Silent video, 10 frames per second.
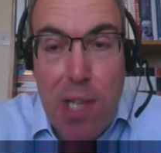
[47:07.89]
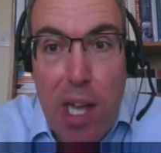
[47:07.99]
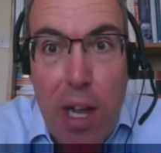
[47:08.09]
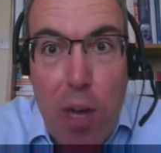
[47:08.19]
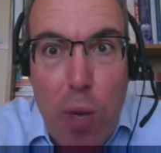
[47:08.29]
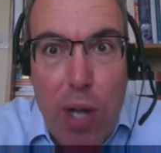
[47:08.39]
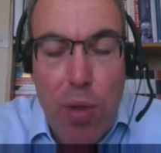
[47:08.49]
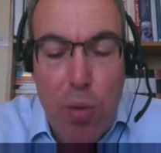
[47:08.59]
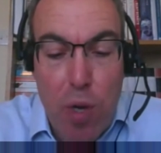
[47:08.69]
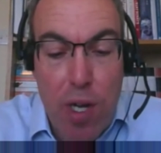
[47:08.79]
Wealth
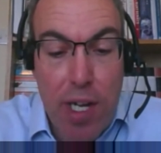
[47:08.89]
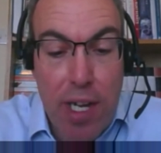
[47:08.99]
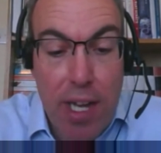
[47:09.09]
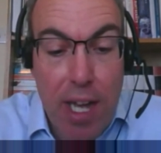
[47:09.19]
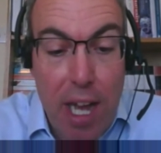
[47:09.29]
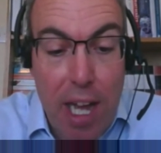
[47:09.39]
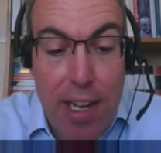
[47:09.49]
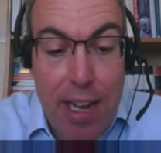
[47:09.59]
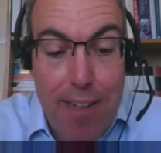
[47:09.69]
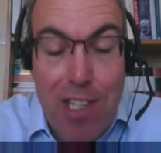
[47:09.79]
at Work
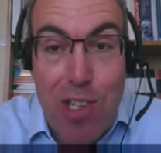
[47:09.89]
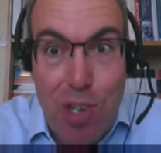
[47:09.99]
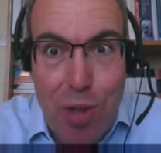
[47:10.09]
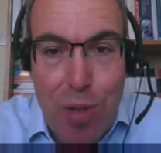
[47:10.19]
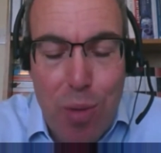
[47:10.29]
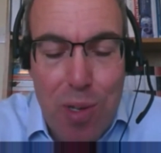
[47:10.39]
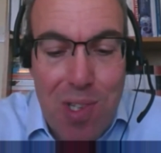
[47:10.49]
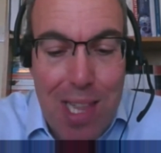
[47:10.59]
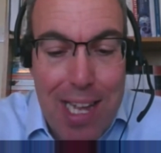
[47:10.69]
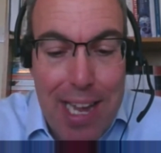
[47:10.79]
Director Jonathan
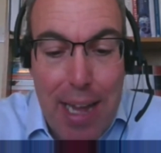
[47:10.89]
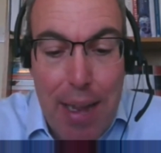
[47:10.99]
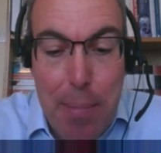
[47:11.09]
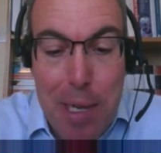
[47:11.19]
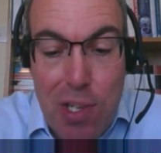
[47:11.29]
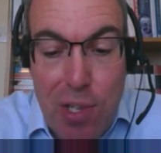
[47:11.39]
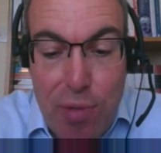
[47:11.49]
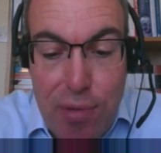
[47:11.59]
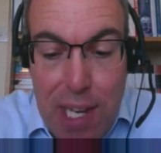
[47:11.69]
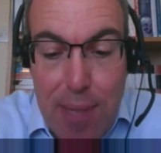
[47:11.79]
Watsley and Pensions
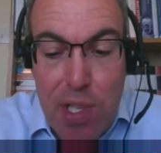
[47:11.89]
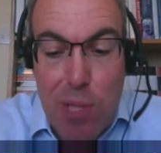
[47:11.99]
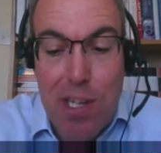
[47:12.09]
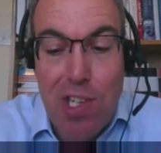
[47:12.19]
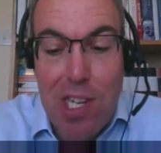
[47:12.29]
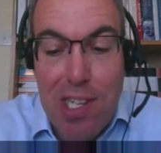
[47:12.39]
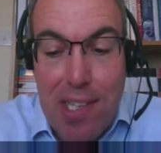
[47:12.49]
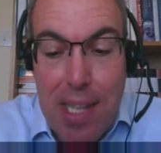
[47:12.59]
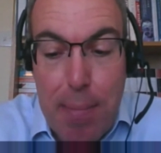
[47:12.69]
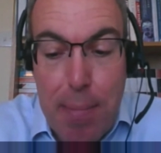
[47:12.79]
Retirement Specialist
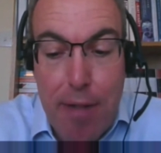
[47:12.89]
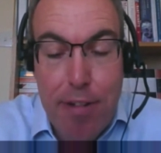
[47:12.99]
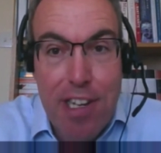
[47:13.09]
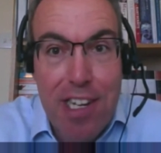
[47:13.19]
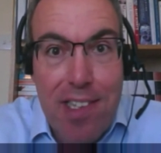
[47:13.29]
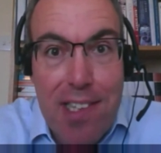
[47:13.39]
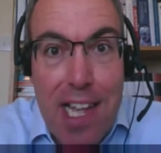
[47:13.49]
Nem Maradas,